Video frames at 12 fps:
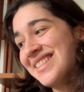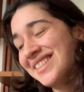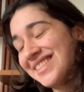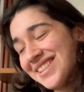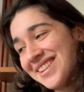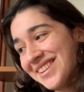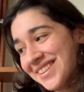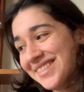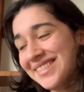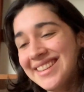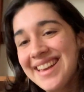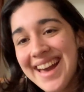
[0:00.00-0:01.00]

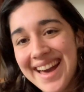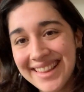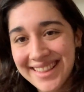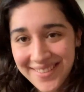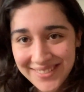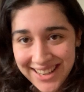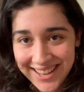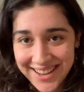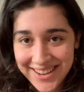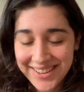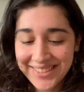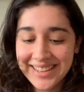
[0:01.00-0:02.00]
So yeah, let me
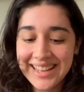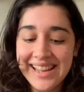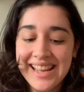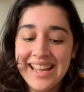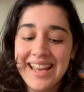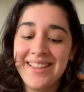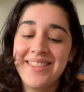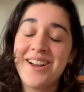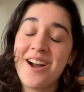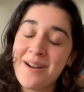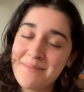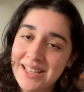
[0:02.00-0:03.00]
know in the
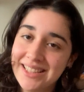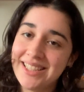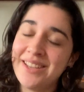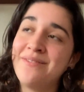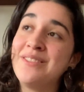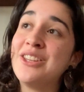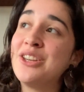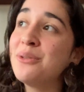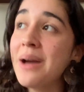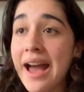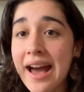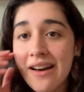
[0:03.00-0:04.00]
comments if you
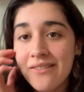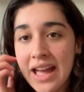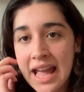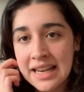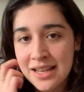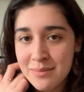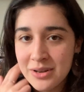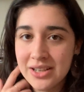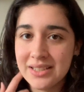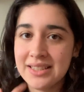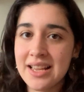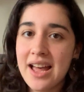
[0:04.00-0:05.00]
have any
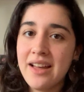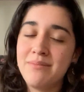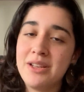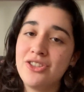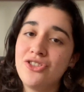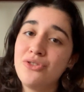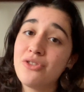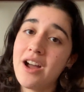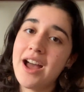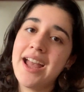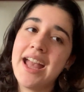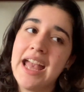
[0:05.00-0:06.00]
books that have made you
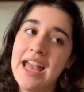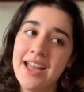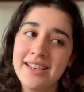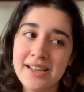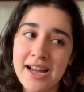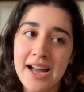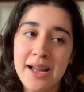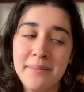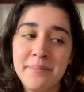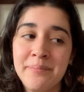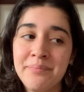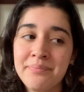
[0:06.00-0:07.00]
cry, and
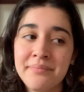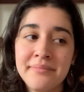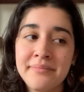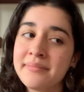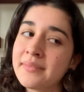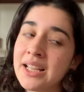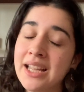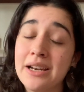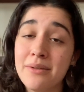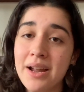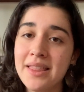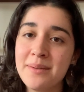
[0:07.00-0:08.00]
I'm
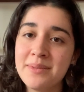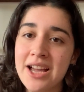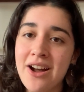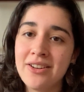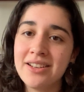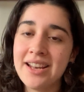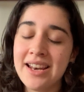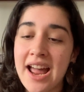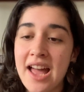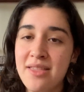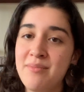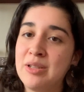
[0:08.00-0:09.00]
gonna write them down and
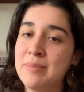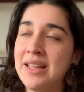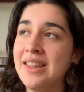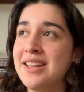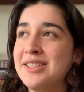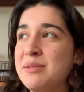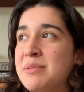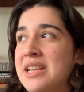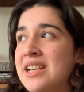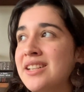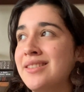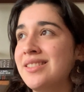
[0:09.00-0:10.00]
add them to my list,
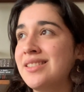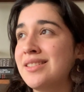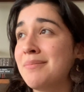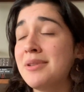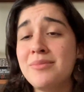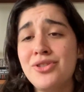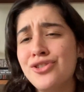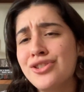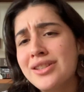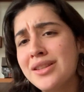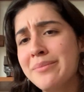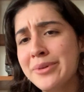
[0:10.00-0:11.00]
because sometimes you're
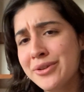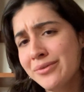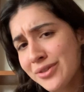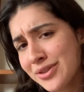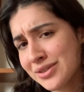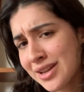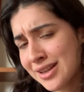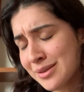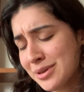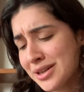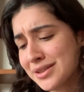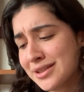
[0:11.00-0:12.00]
just in the mood for those kind of
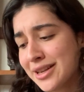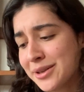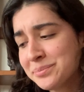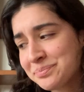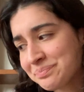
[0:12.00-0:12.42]
books, you know?